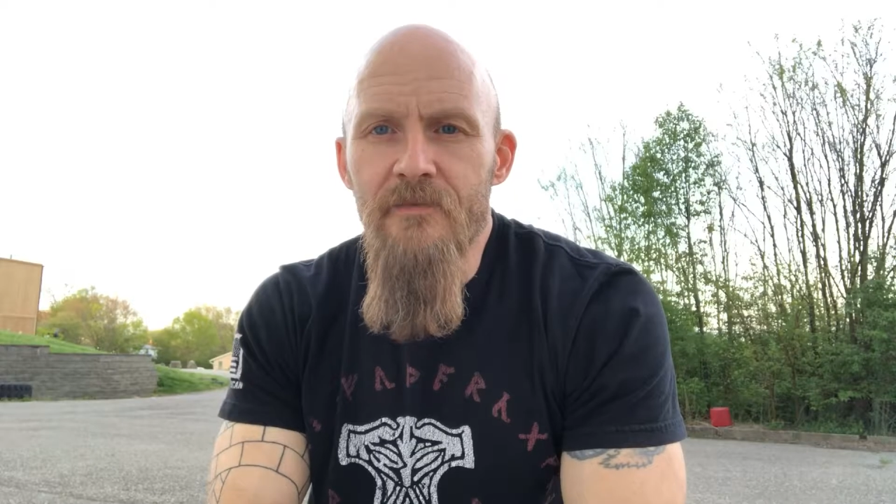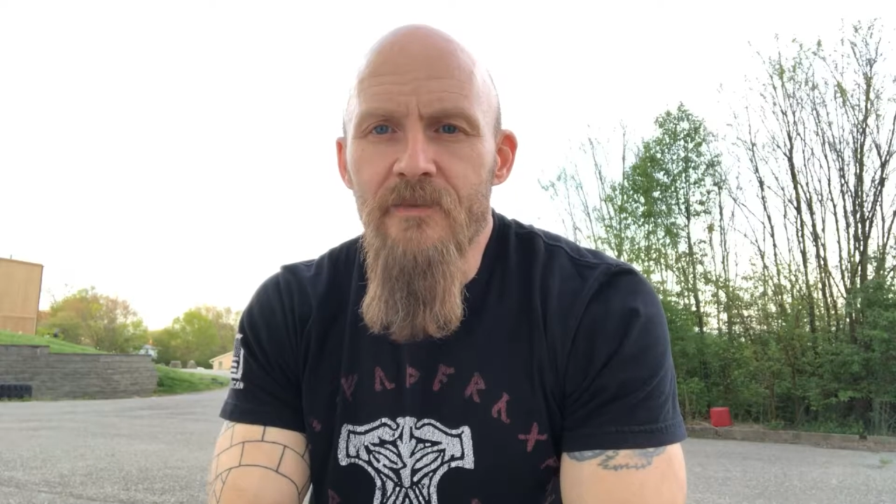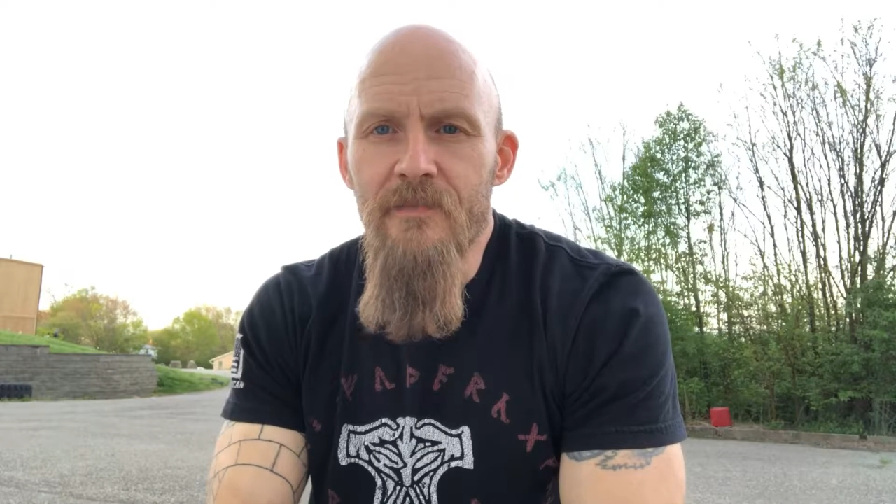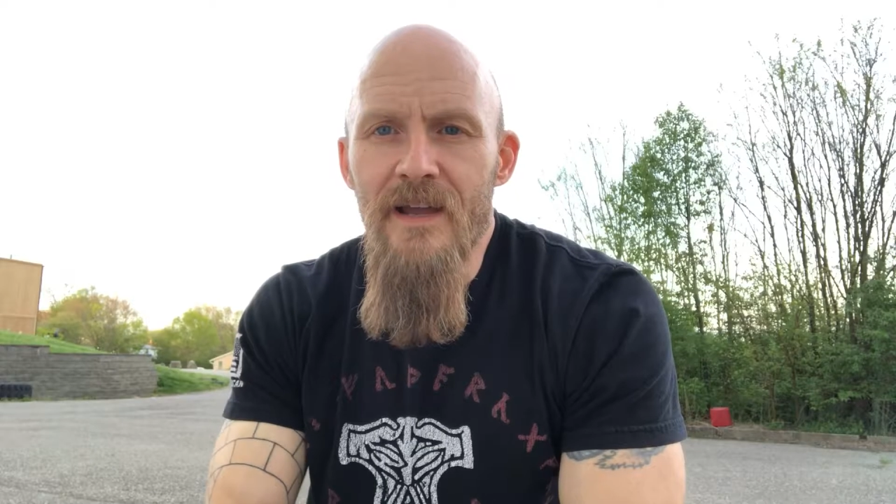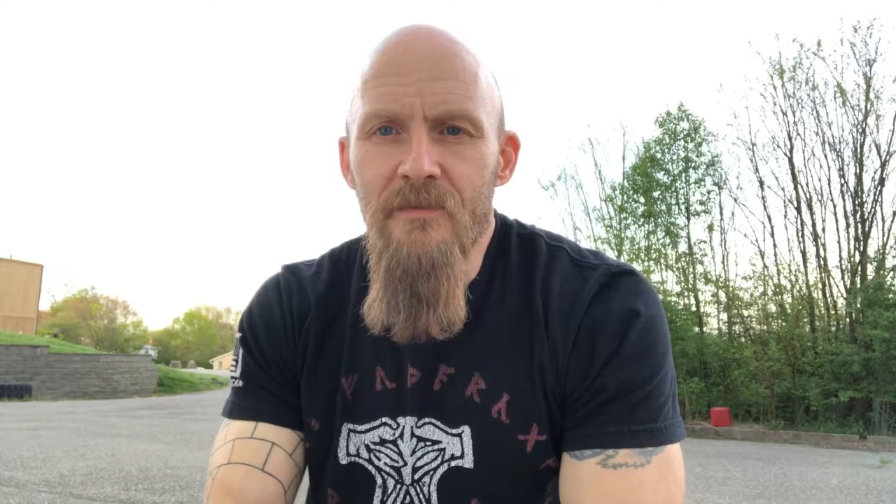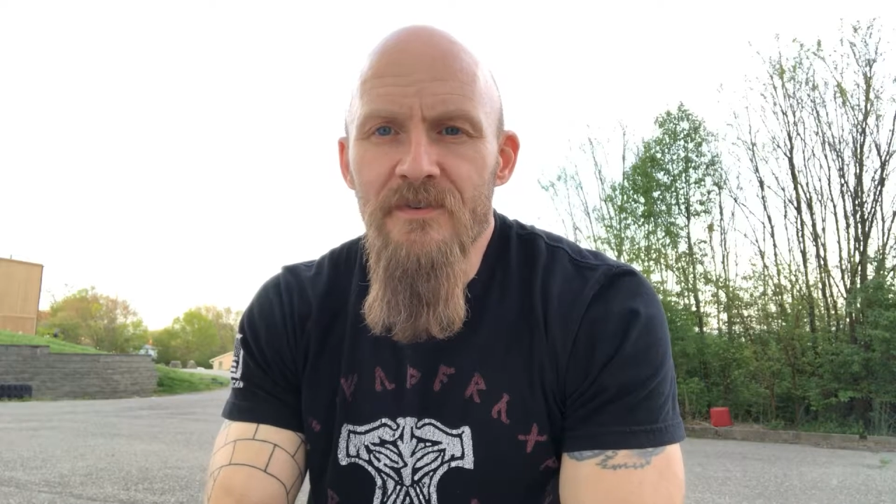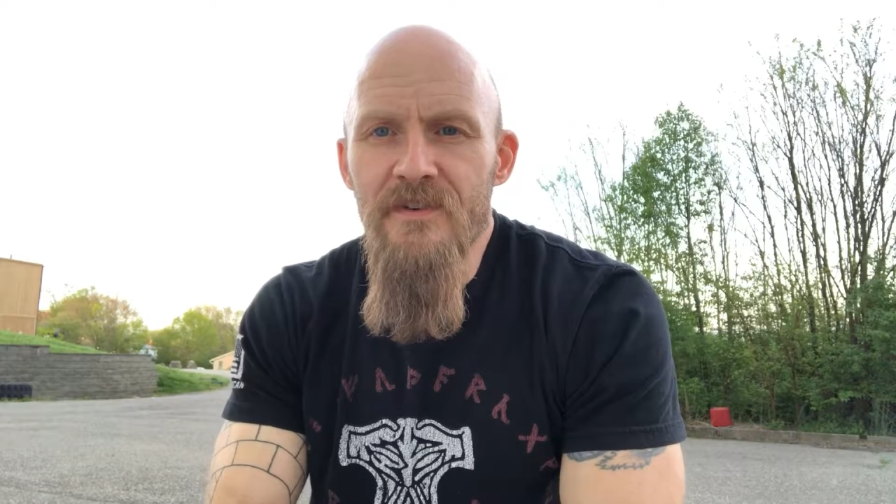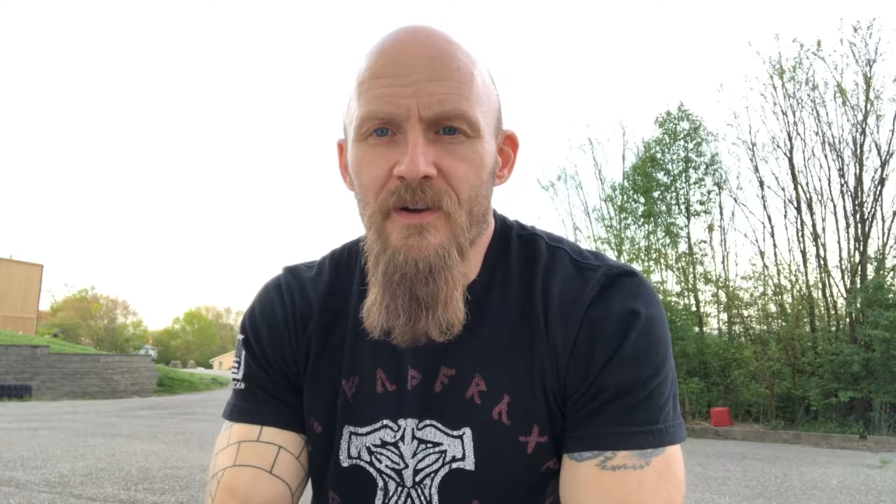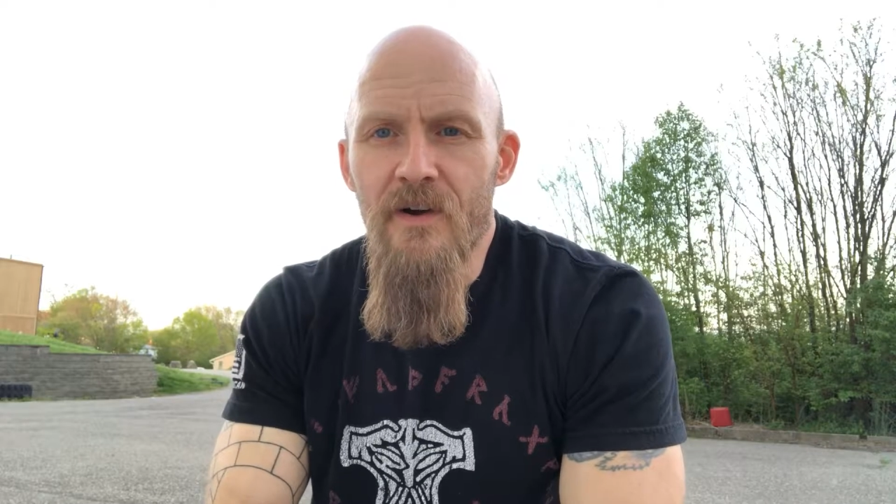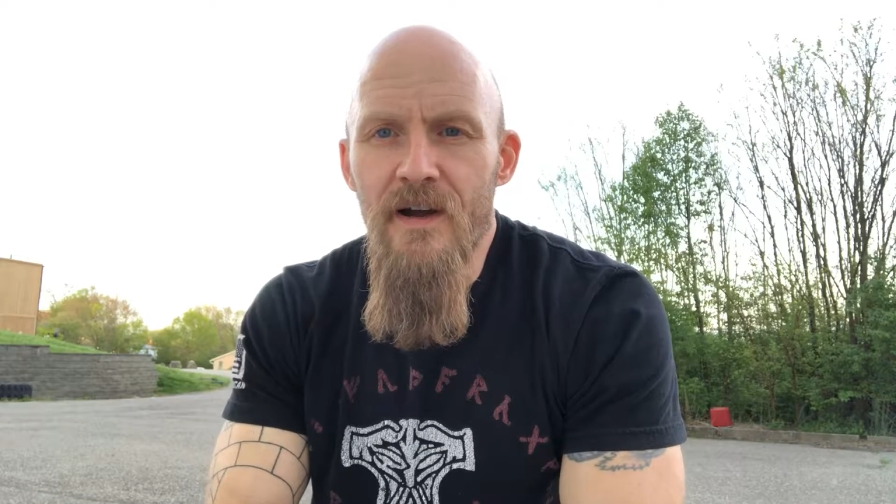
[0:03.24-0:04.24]
I'm from
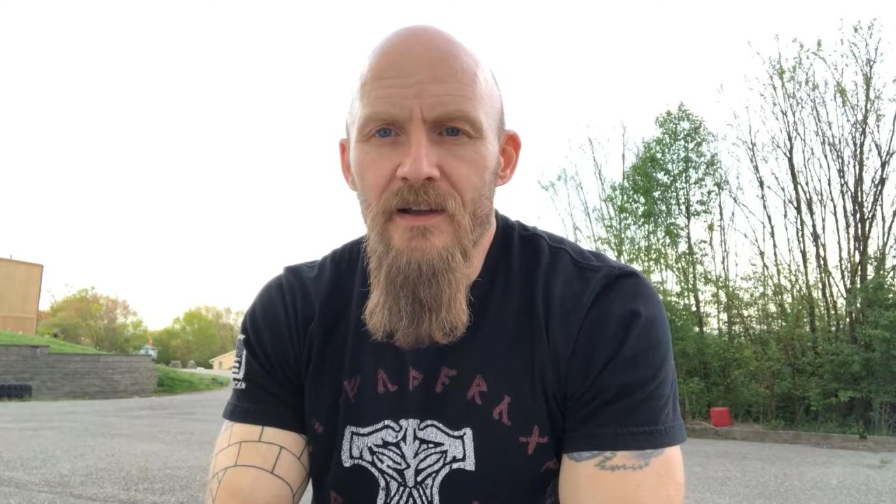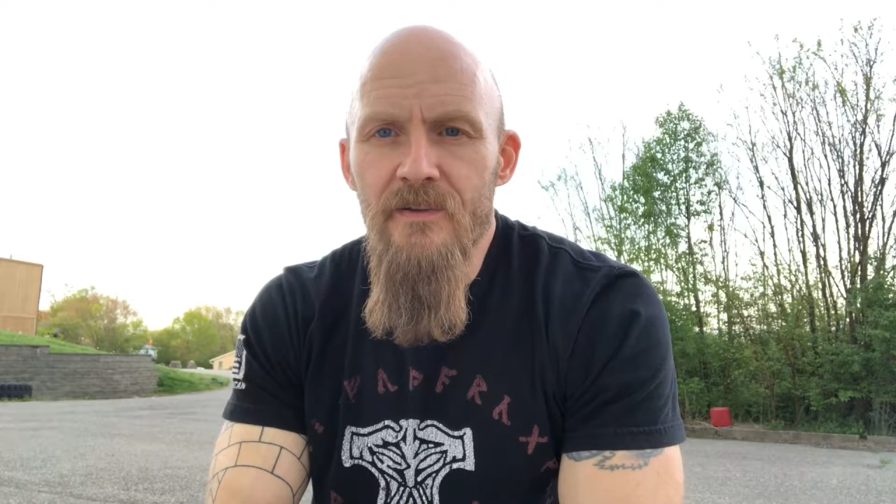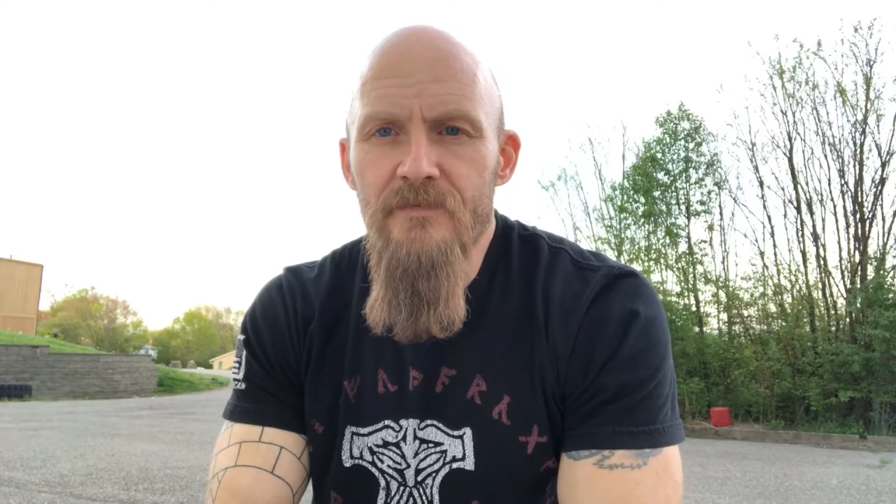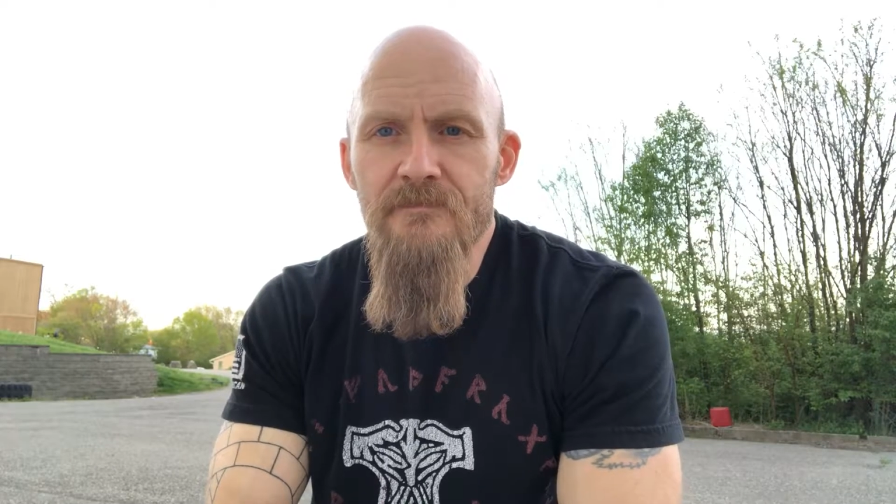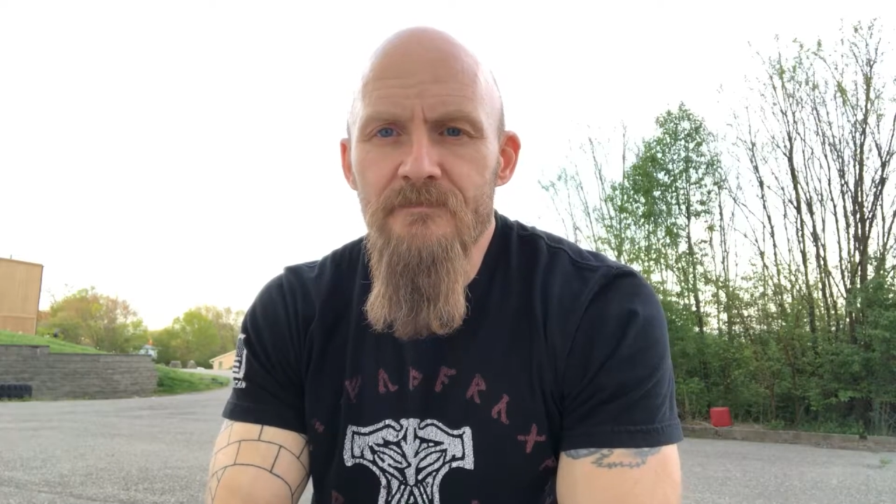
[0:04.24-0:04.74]
Hamilton, Ohio.